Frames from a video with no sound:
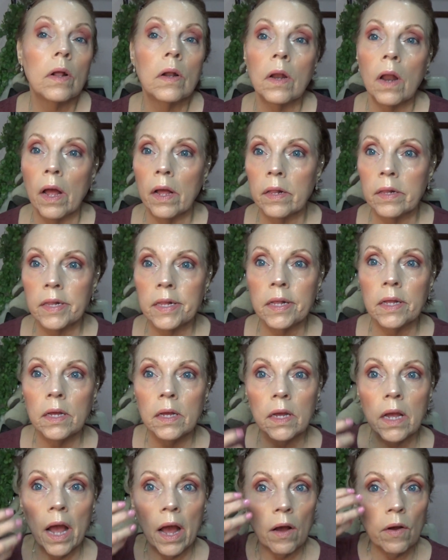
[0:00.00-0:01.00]
Like,
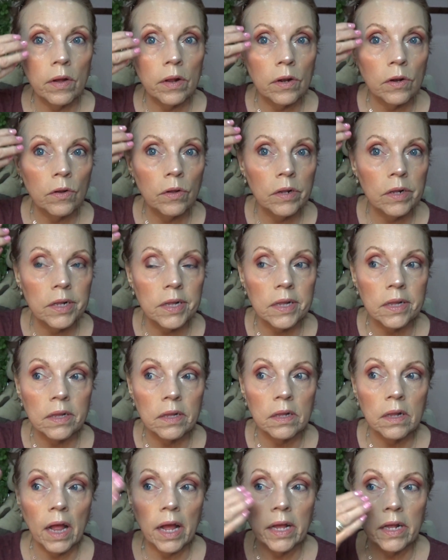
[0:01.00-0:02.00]
see how it looks
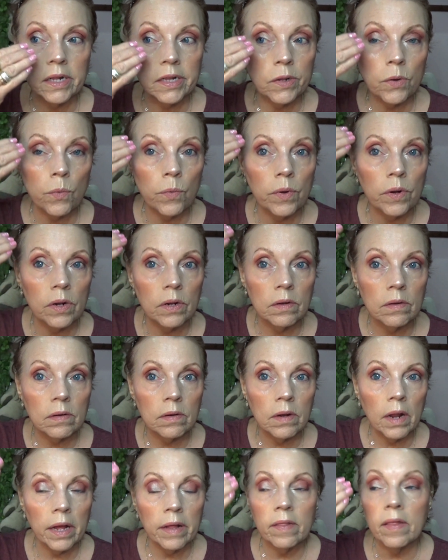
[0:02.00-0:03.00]
like it's going
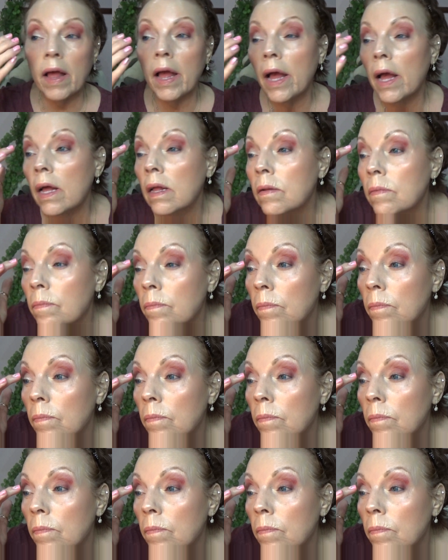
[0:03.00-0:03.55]
like that?